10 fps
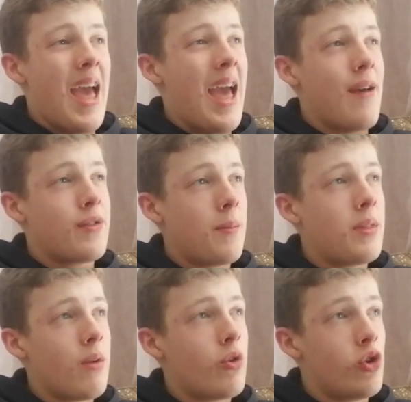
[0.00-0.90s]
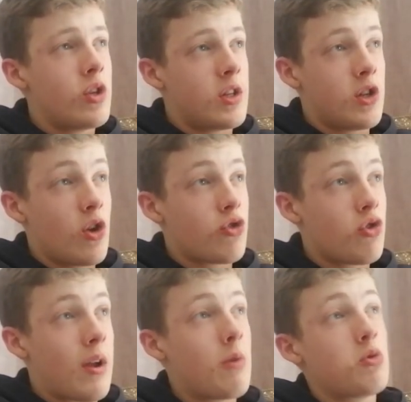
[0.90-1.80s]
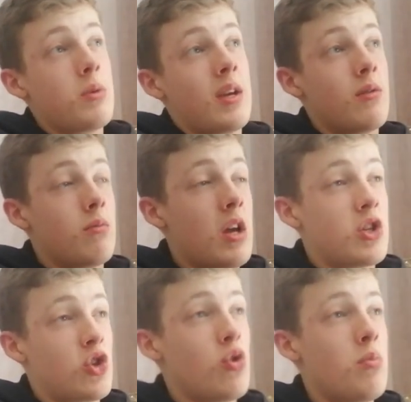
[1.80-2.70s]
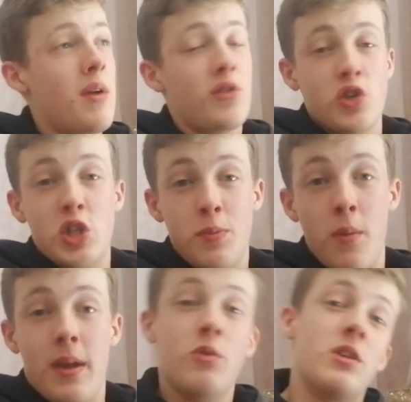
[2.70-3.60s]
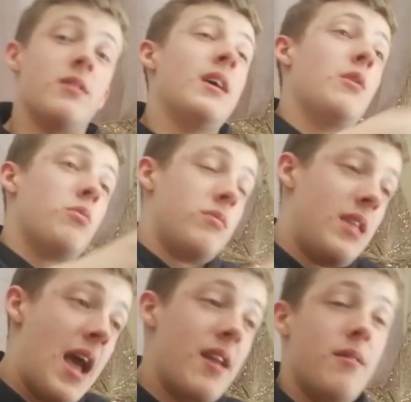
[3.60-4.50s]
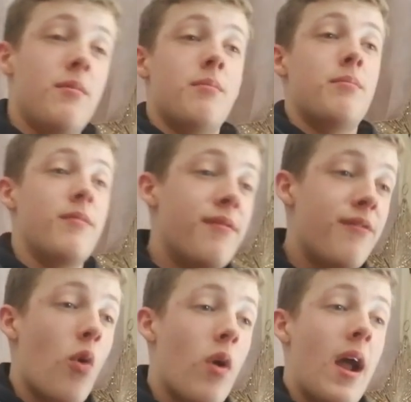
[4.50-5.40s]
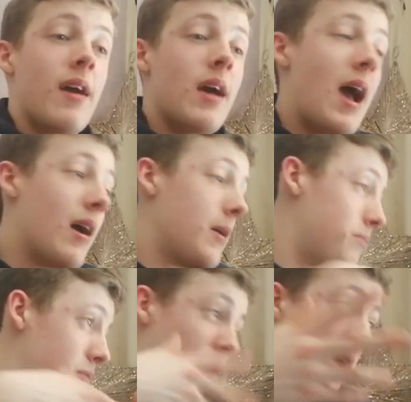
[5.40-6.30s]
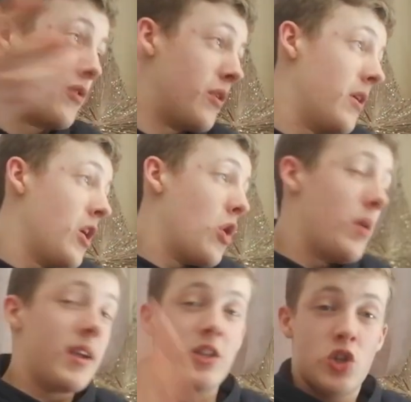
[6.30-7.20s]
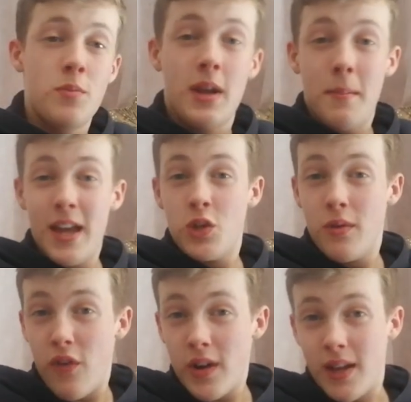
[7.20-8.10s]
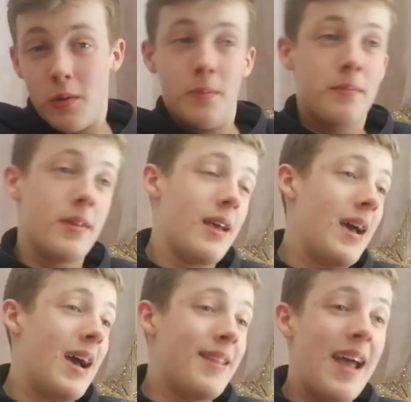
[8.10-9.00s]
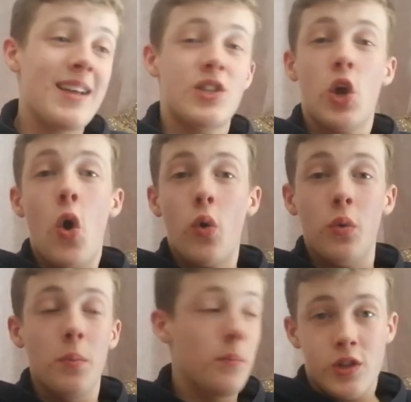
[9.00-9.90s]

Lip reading: If something reduces testosterone counts, we can assume it reduces sperm counts, and then for after, we can assume that it makes you infertile, and that's the goal.